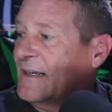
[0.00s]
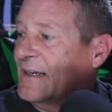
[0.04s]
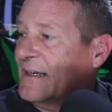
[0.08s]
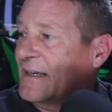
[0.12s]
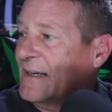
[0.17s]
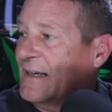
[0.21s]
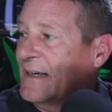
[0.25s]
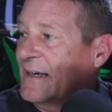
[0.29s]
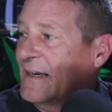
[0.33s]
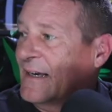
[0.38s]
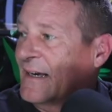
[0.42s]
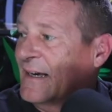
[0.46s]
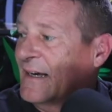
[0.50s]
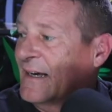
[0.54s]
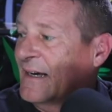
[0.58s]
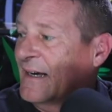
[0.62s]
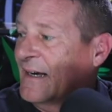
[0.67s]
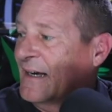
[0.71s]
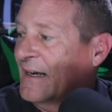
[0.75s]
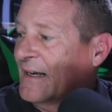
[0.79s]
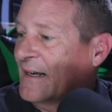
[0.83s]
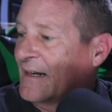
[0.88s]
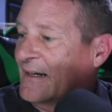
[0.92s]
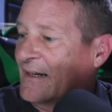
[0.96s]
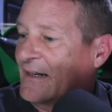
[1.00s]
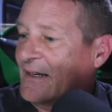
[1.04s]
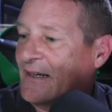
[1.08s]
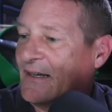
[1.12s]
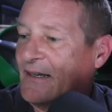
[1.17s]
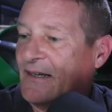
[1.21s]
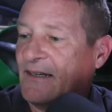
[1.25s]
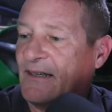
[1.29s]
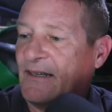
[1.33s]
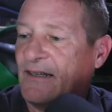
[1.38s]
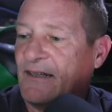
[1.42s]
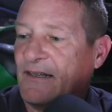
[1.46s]
And
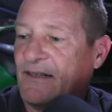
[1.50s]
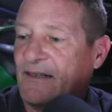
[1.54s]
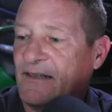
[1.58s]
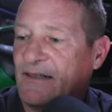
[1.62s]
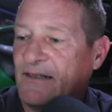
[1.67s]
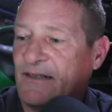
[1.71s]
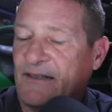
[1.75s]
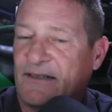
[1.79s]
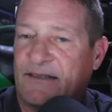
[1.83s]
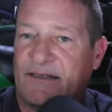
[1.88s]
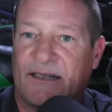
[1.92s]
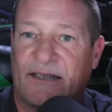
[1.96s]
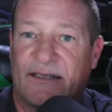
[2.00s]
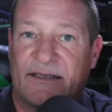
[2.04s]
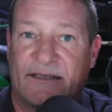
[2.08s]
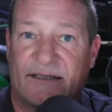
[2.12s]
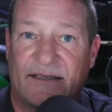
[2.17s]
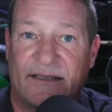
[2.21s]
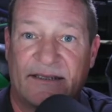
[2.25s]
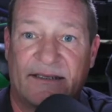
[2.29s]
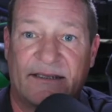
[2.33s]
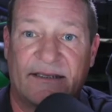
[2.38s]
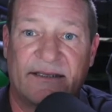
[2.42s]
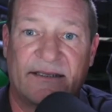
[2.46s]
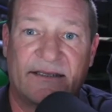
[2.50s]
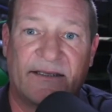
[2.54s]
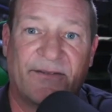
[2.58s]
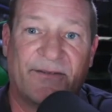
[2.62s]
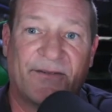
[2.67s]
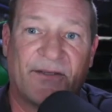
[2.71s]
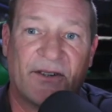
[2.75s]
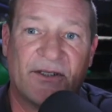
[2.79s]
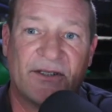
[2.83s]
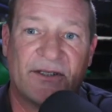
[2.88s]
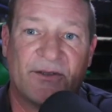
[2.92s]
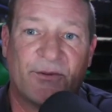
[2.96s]
since this is the
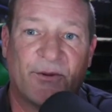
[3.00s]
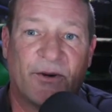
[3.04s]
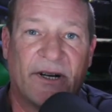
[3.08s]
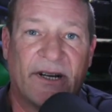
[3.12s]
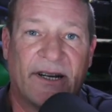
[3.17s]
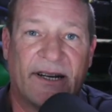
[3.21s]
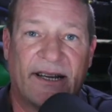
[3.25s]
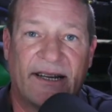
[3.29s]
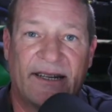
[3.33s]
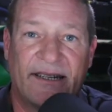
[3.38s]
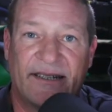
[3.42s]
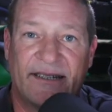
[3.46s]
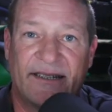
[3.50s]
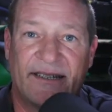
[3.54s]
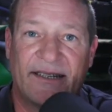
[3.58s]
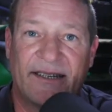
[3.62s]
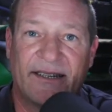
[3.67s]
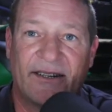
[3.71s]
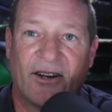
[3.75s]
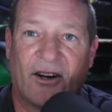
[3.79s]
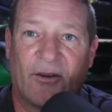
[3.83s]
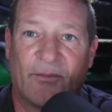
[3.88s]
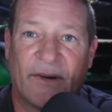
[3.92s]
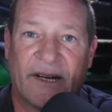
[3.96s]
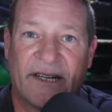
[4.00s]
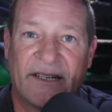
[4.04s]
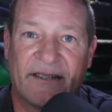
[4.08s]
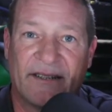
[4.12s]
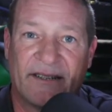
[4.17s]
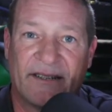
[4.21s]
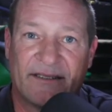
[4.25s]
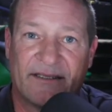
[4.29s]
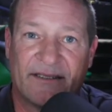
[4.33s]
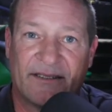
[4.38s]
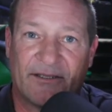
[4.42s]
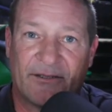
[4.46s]
first one, I need to get all my
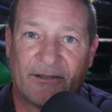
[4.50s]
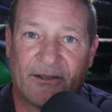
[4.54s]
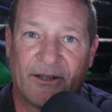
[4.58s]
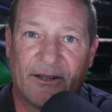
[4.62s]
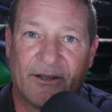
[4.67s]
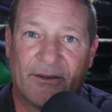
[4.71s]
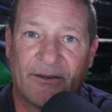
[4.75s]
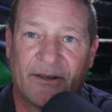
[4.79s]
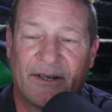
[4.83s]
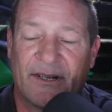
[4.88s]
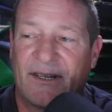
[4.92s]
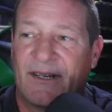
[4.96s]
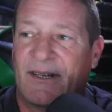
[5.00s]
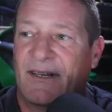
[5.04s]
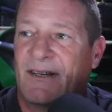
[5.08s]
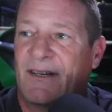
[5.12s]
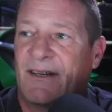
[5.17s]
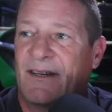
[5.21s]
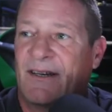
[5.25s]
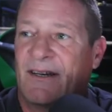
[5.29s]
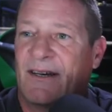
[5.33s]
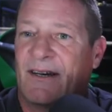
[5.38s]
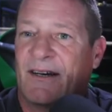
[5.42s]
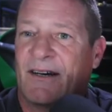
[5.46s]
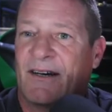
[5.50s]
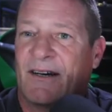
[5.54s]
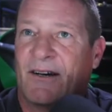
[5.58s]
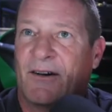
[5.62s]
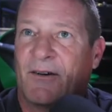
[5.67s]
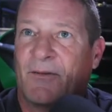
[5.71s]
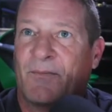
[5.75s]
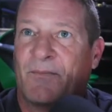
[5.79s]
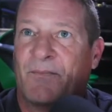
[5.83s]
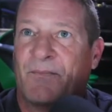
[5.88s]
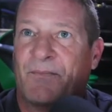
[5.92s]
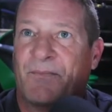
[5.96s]
ducks in a row.
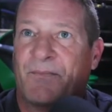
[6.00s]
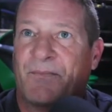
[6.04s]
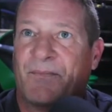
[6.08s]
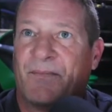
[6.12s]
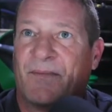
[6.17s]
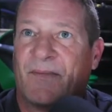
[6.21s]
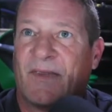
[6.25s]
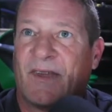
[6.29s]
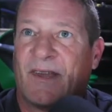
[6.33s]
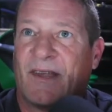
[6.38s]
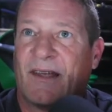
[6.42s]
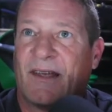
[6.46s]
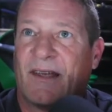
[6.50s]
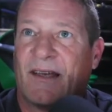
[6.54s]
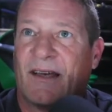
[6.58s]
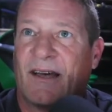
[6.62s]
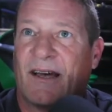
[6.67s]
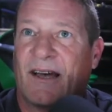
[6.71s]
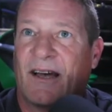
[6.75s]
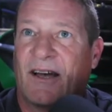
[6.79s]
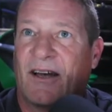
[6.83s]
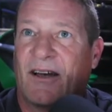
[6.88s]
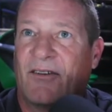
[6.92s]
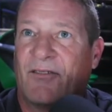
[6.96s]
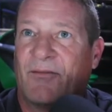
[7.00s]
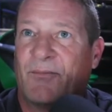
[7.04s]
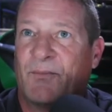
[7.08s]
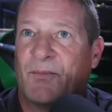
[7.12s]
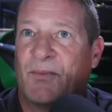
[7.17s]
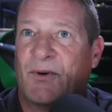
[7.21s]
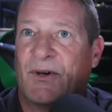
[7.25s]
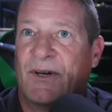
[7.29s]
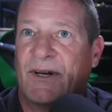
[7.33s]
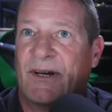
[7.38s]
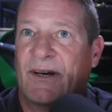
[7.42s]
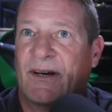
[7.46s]
Um, I've
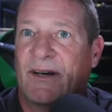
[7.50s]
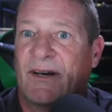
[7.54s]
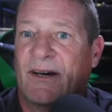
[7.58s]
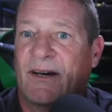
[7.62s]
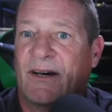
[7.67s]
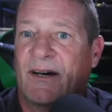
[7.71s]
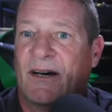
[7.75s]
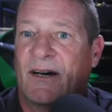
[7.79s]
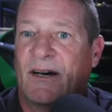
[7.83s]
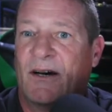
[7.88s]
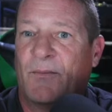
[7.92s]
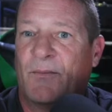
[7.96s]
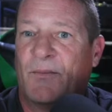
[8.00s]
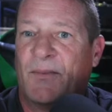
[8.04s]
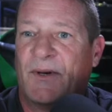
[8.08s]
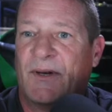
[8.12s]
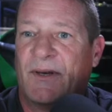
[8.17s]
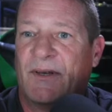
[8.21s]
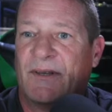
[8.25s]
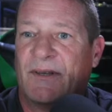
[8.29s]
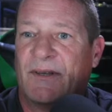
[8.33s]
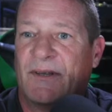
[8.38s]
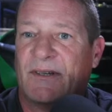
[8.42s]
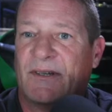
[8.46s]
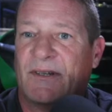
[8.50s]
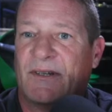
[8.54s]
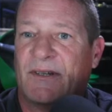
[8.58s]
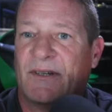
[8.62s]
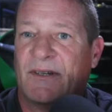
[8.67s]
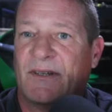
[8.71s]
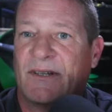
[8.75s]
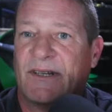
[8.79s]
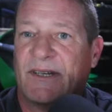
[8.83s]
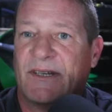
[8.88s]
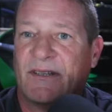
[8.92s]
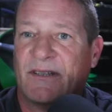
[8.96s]
put up the
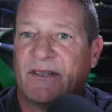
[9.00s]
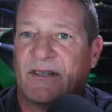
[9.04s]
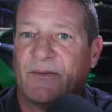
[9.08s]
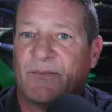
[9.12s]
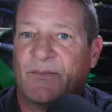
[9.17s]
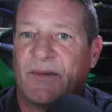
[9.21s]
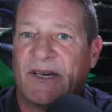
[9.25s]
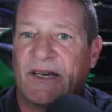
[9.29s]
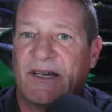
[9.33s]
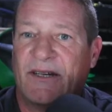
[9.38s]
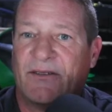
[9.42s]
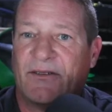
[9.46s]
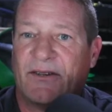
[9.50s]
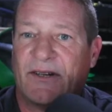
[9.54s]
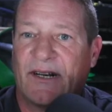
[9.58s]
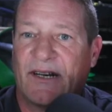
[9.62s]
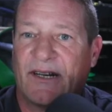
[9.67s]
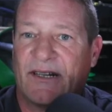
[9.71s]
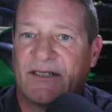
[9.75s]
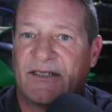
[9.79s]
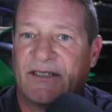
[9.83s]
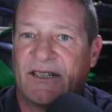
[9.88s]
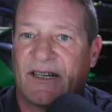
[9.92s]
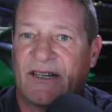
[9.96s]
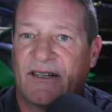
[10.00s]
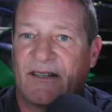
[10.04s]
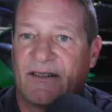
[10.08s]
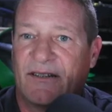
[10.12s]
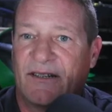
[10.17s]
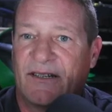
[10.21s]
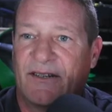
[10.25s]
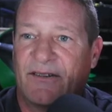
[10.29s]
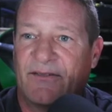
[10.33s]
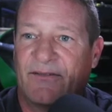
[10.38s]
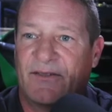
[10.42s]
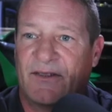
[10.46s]
link to the Patreon channel.
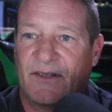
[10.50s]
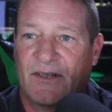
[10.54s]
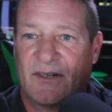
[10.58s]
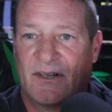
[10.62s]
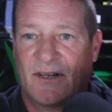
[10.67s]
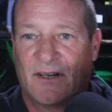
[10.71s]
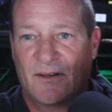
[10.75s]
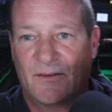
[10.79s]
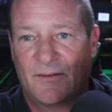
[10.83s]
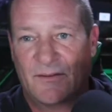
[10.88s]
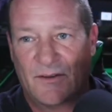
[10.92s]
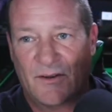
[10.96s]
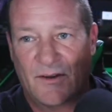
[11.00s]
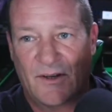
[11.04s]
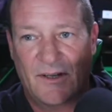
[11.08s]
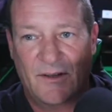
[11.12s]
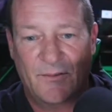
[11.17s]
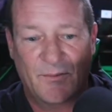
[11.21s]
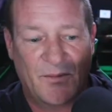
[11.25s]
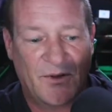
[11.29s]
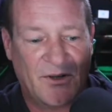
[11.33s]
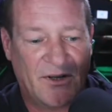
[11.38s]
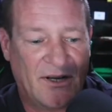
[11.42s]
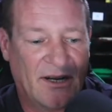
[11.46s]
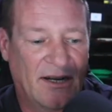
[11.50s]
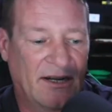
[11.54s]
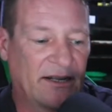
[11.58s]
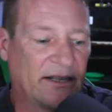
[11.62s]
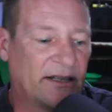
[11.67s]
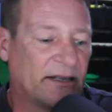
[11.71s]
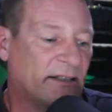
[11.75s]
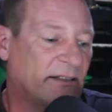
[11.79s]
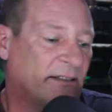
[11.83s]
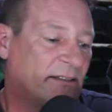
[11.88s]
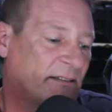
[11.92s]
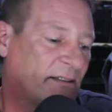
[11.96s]
If you know, I'll go ahead and put it on
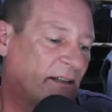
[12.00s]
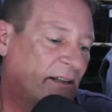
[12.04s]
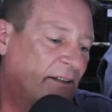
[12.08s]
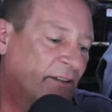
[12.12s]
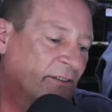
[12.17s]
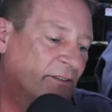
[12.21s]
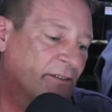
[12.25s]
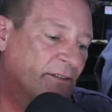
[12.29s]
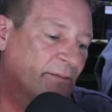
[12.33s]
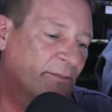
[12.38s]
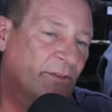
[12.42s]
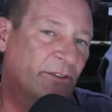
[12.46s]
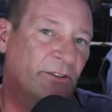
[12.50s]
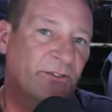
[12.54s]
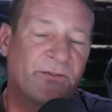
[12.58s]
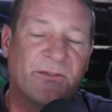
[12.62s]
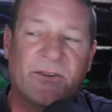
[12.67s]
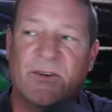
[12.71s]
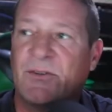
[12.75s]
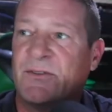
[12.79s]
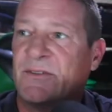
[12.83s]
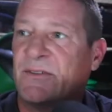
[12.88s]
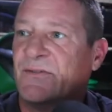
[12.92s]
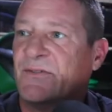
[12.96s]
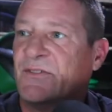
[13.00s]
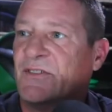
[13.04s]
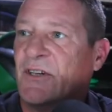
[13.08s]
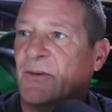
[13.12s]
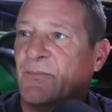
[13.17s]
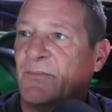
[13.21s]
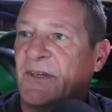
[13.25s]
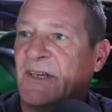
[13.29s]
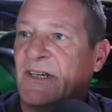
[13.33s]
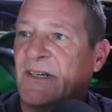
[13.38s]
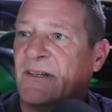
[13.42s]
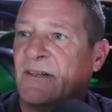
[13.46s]
again because I know some new folks have
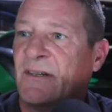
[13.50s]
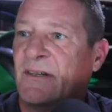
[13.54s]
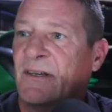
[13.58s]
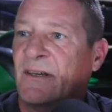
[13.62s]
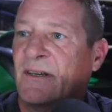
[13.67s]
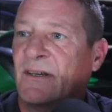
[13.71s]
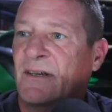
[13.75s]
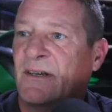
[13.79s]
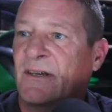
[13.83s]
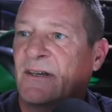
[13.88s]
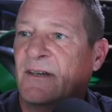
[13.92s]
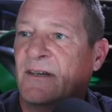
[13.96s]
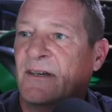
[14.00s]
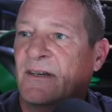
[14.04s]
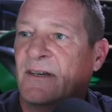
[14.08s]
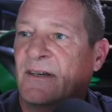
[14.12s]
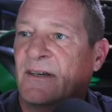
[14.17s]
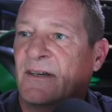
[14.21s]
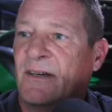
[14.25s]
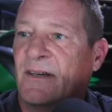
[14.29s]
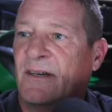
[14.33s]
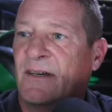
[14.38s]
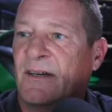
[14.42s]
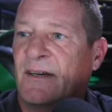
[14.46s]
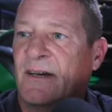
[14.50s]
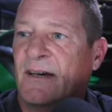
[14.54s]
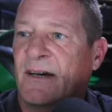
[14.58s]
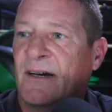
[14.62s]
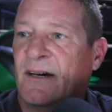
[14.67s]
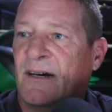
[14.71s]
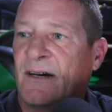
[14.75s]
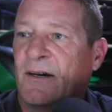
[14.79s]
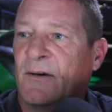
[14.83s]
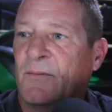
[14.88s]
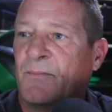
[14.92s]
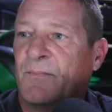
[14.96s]
jumped in.
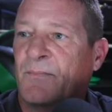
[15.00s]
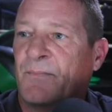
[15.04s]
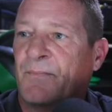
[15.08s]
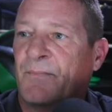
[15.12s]
Um,